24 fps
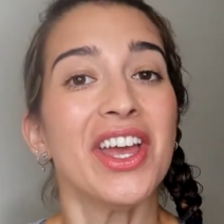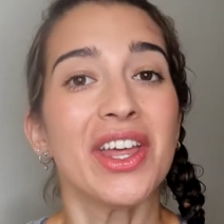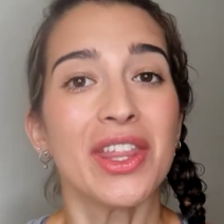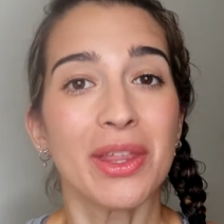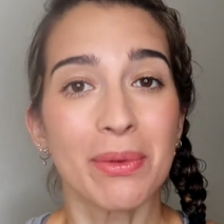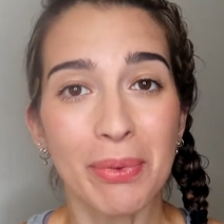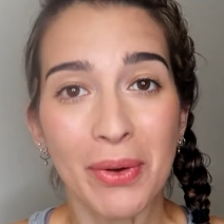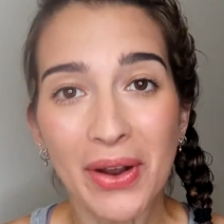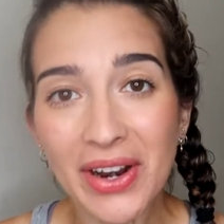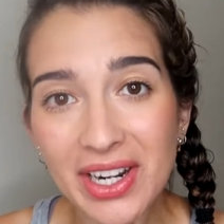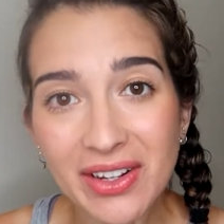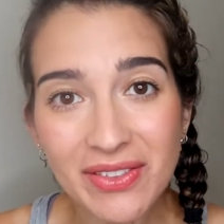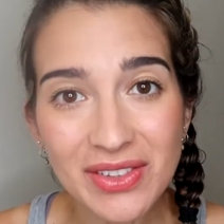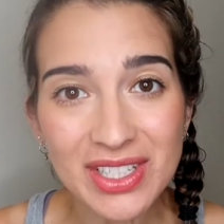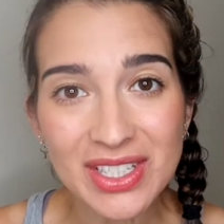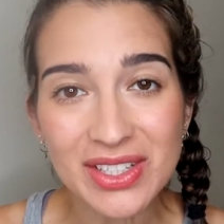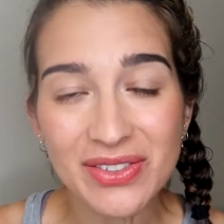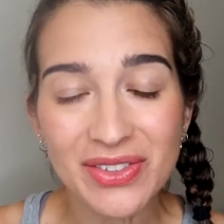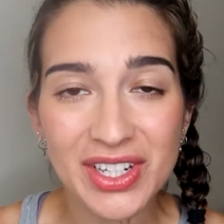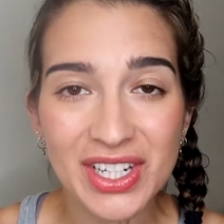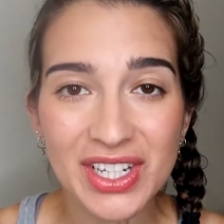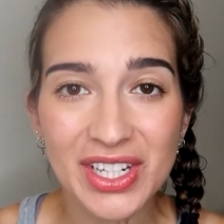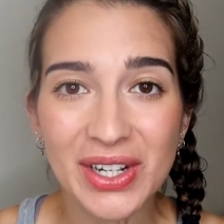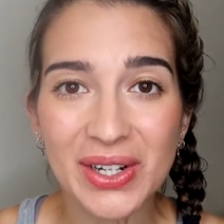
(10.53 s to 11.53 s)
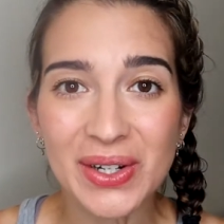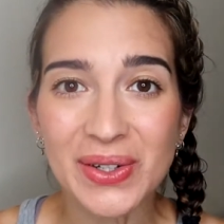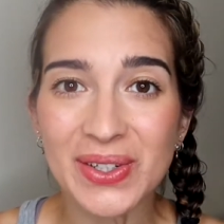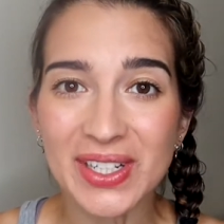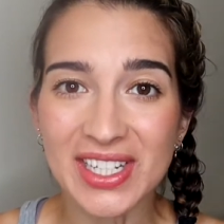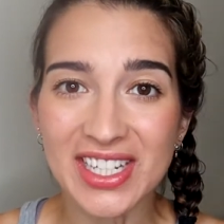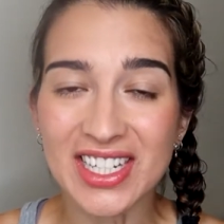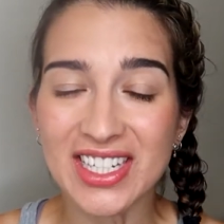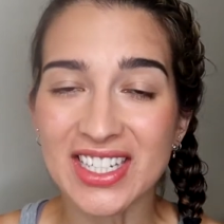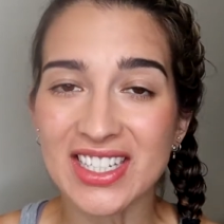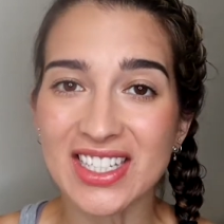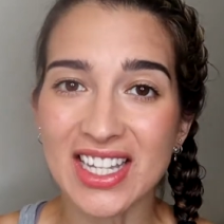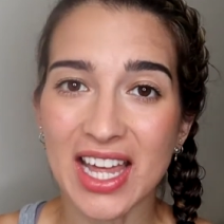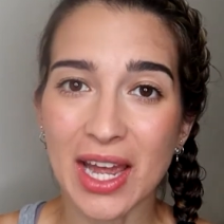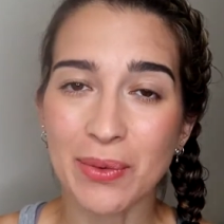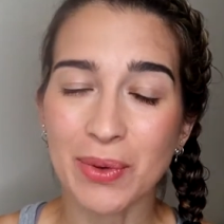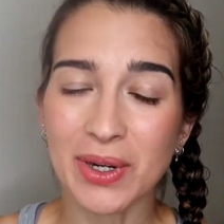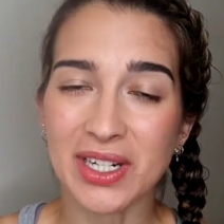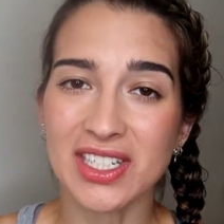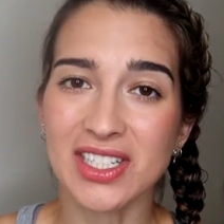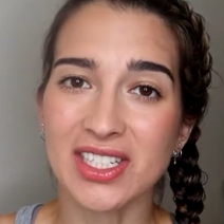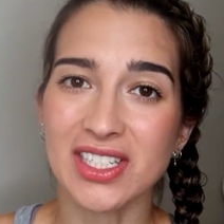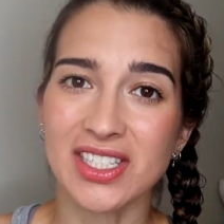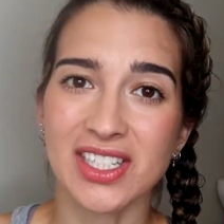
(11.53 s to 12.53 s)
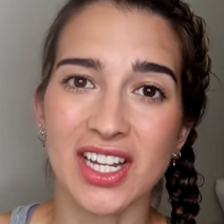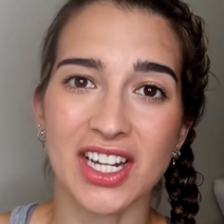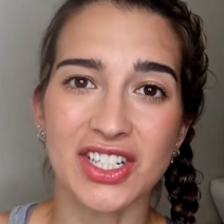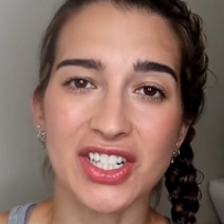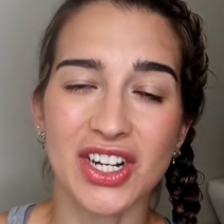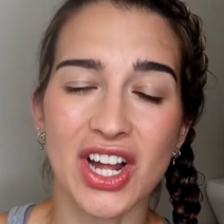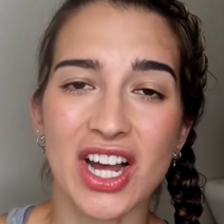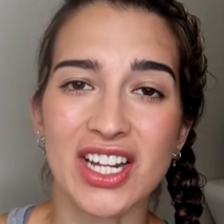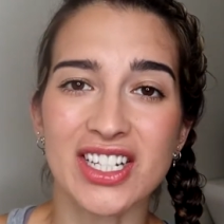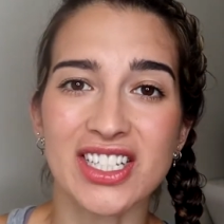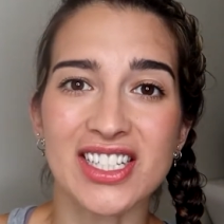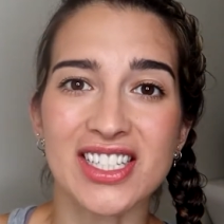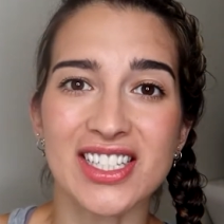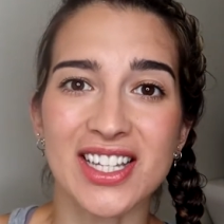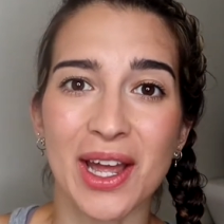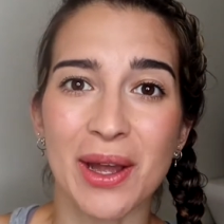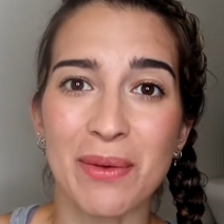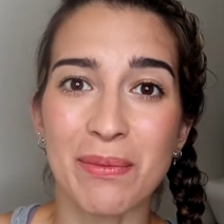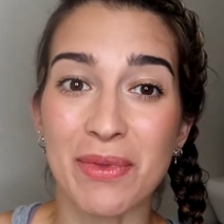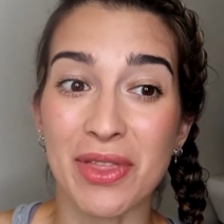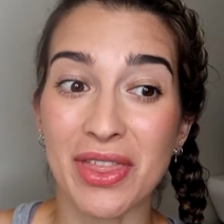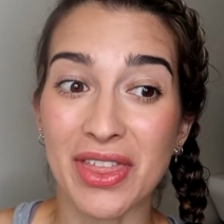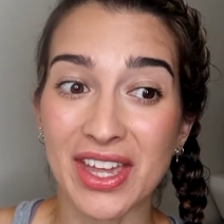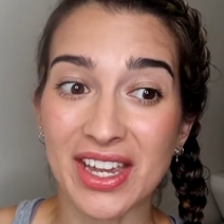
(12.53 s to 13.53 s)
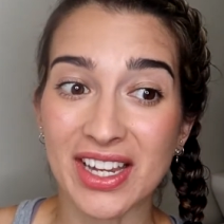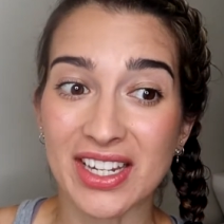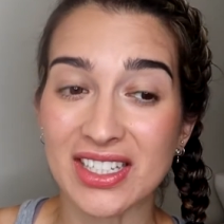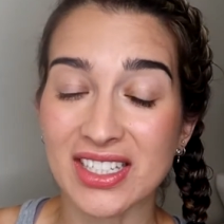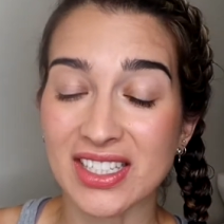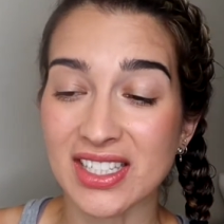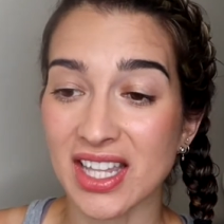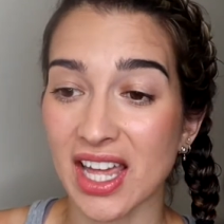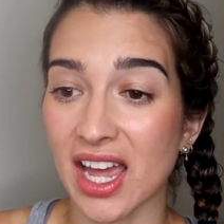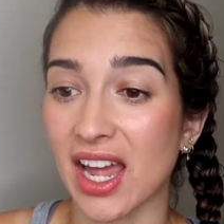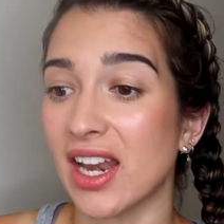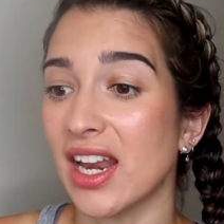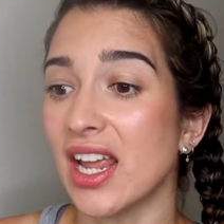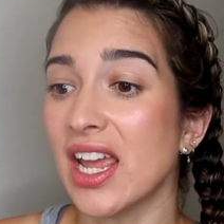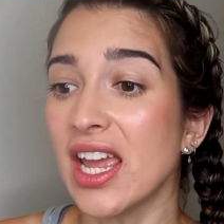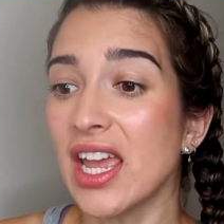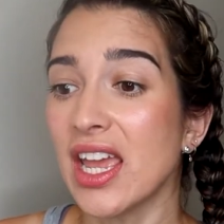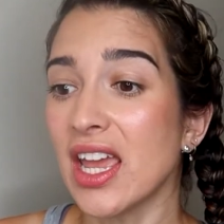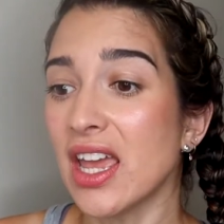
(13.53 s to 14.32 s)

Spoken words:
The point of this video is I wanted to touch on some things that